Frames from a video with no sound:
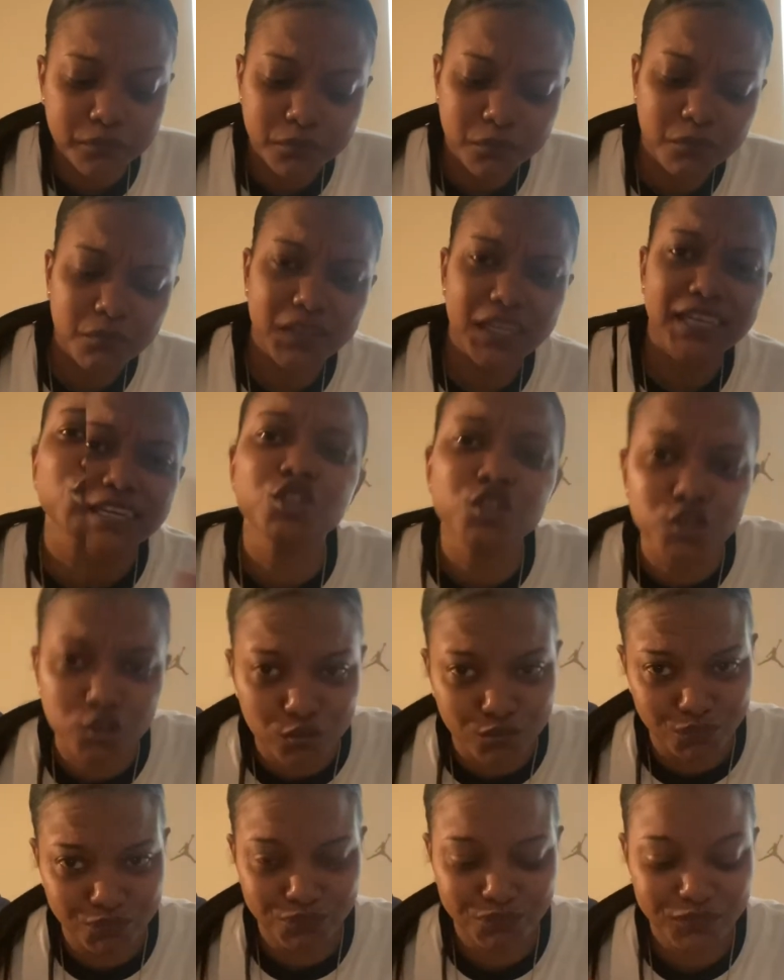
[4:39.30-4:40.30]
Now,
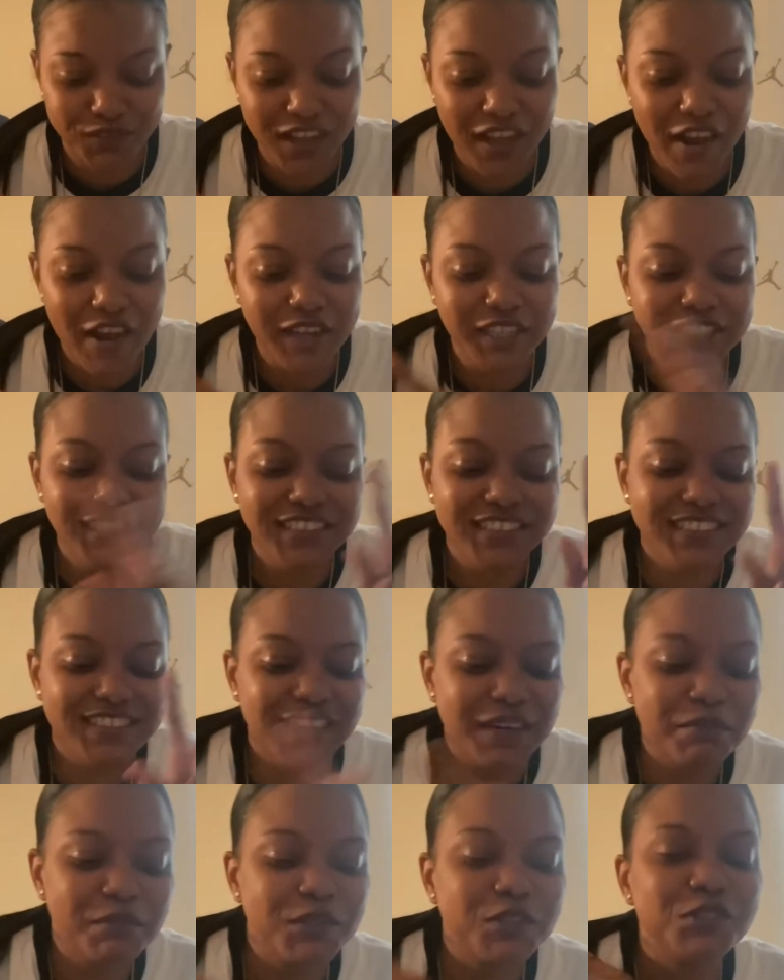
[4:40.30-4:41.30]

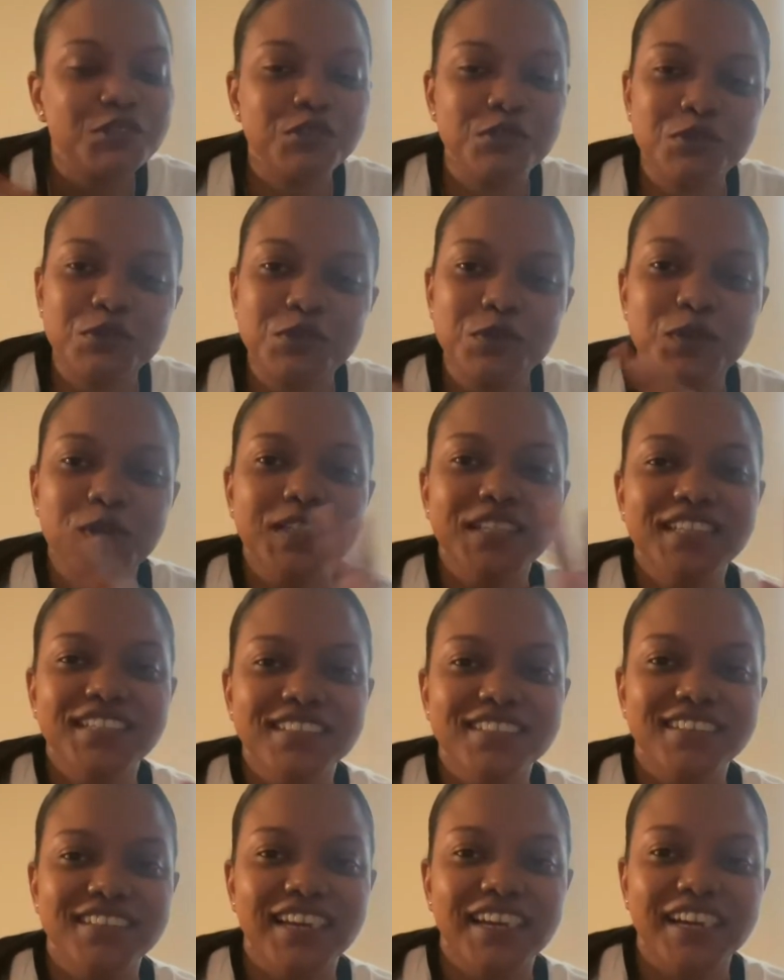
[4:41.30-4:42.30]
number two
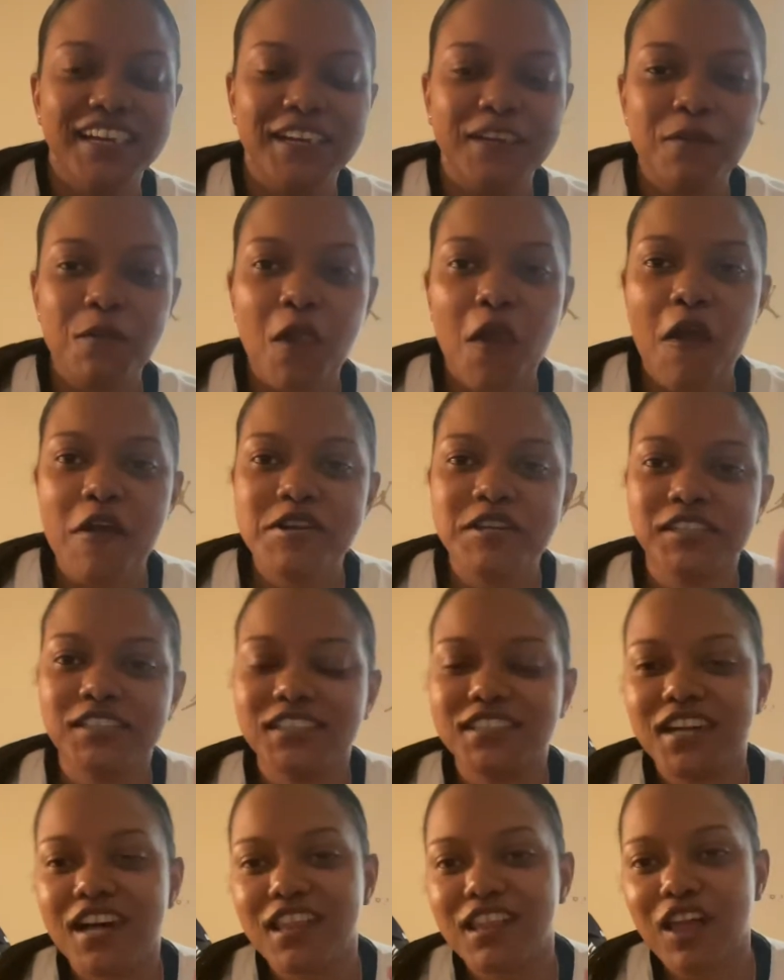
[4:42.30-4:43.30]
is that
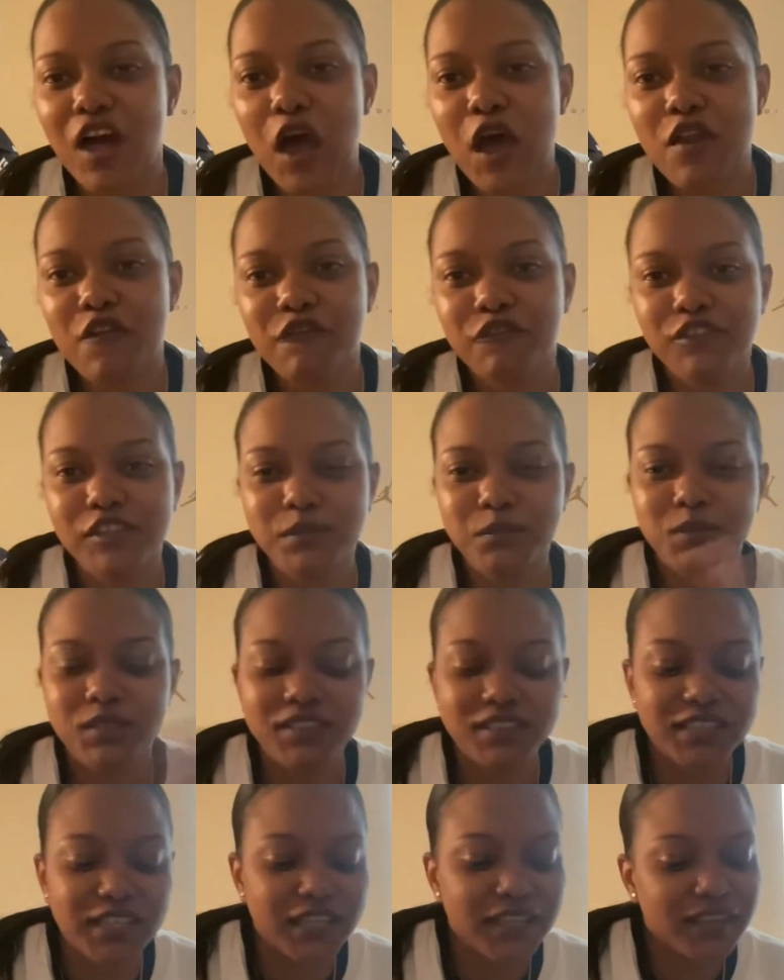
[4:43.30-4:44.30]
a lot of femmes
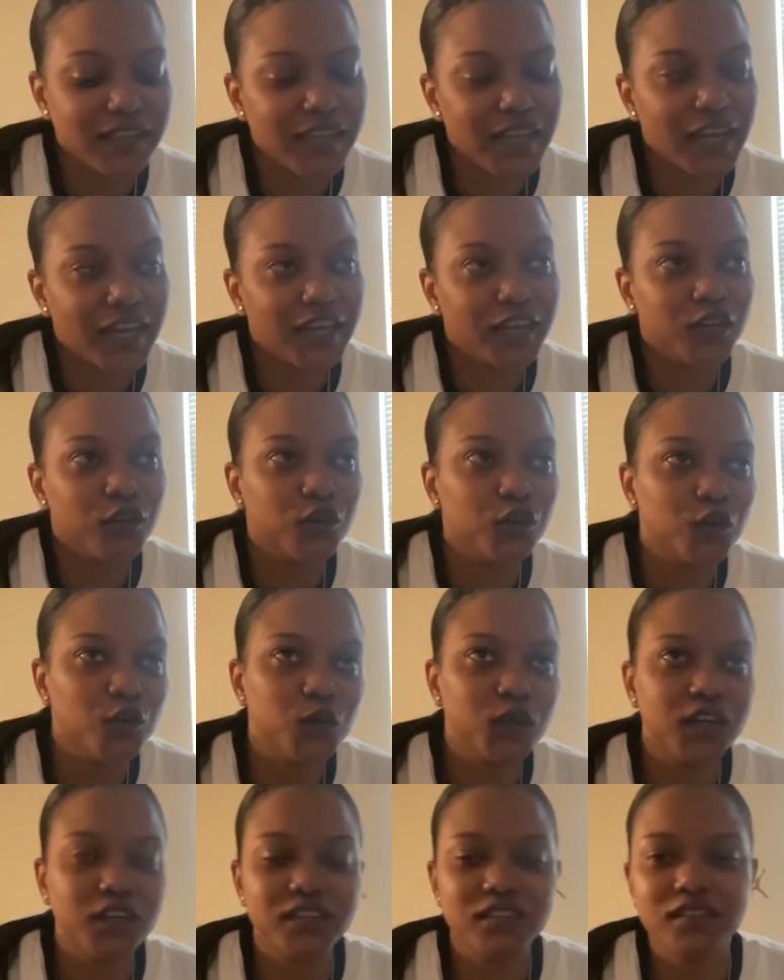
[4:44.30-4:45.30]
think that, oh,
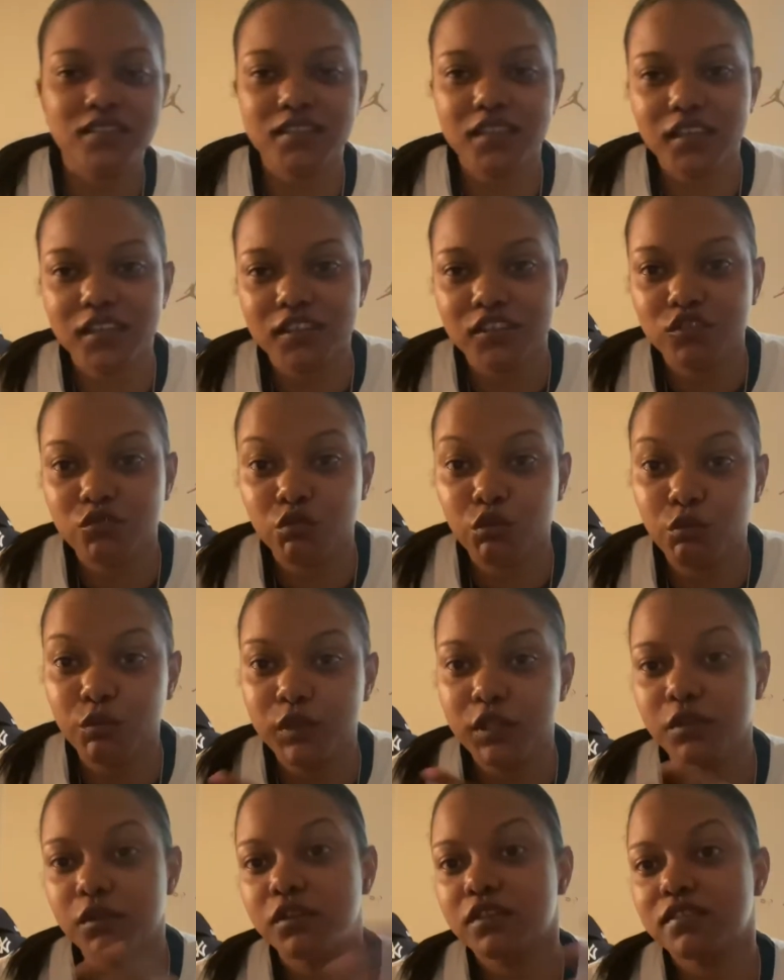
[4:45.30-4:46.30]
us studs, when
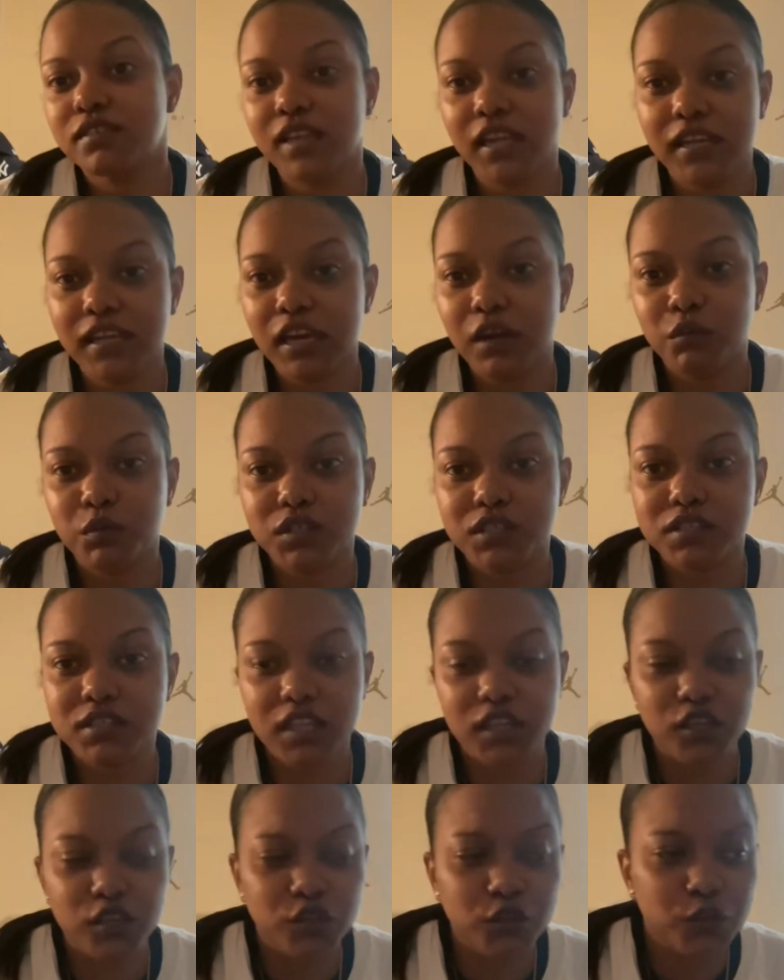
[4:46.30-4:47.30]
we say that we're
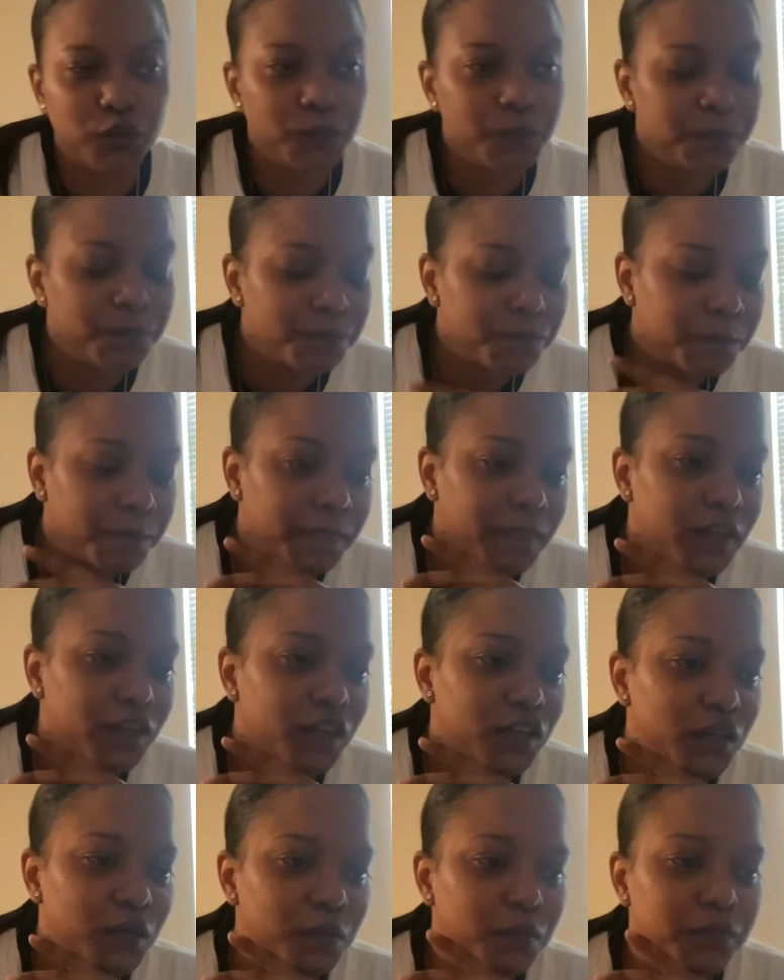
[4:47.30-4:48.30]
single,
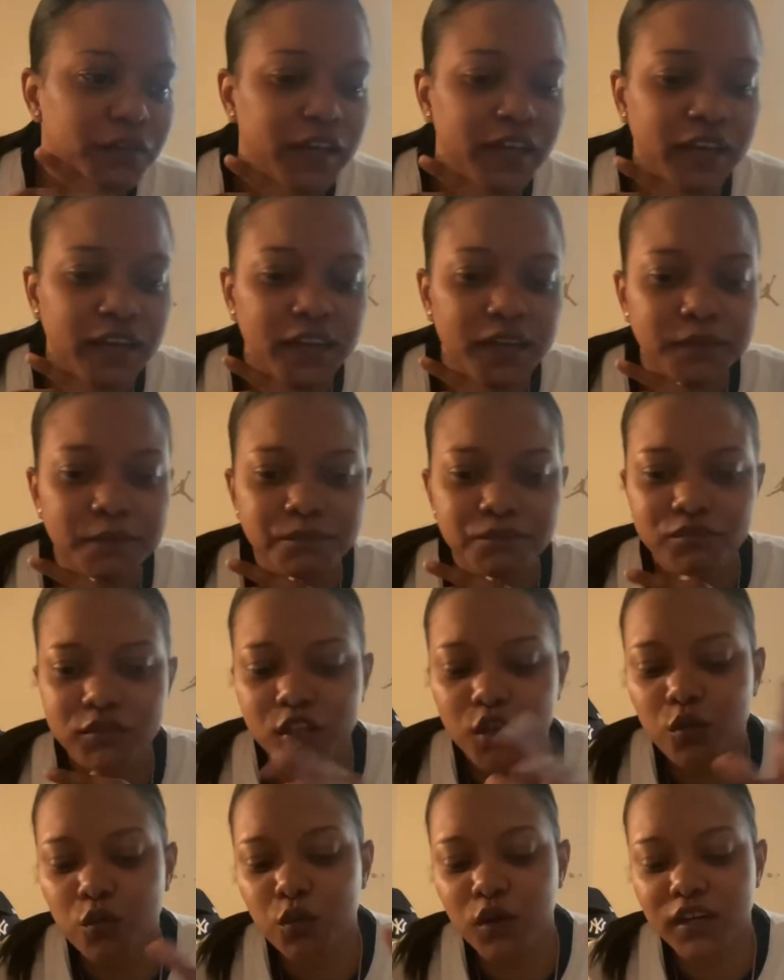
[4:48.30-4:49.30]
that
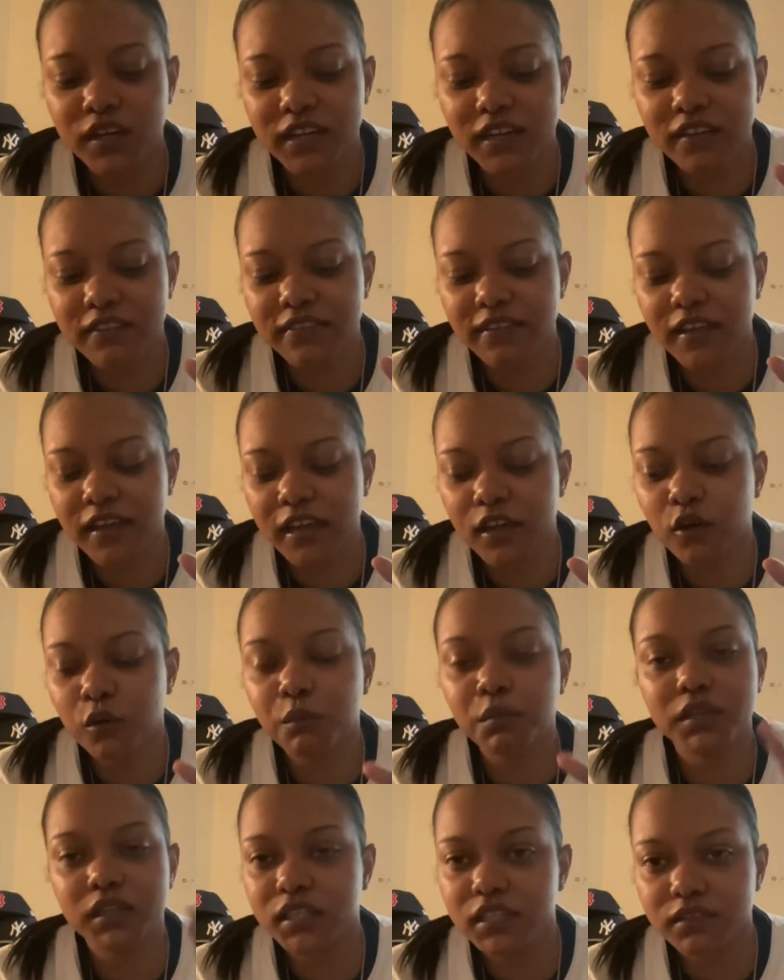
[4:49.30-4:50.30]
they don't
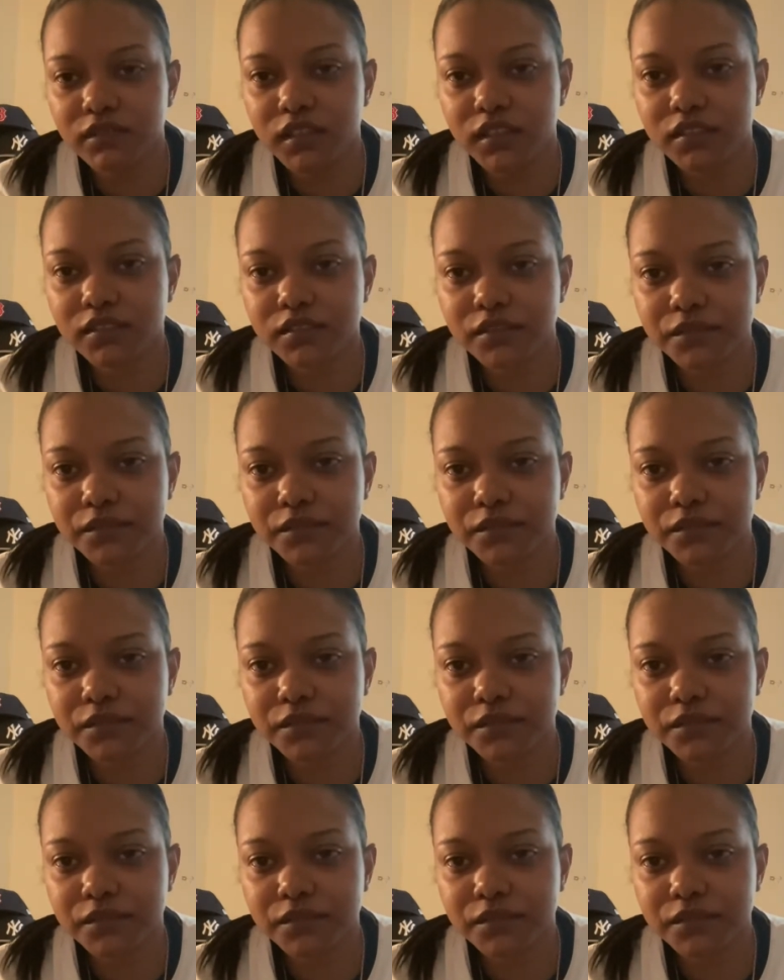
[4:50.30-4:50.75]
believe us.